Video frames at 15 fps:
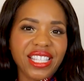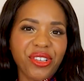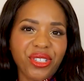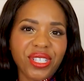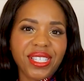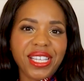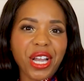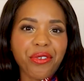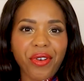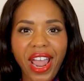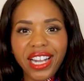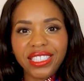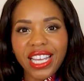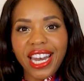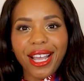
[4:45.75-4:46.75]
They're just
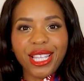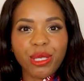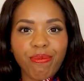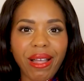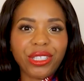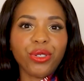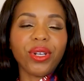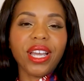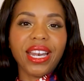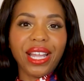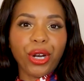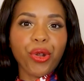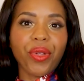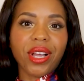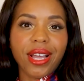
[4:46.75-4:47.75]
direct and expect you to
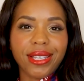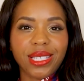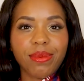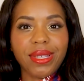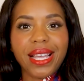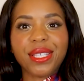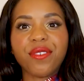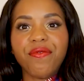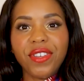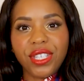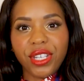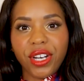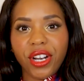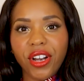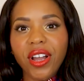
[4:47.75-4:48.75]
adhere to their customs as a
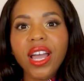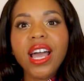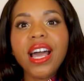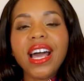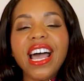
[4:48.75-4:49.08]
visitor,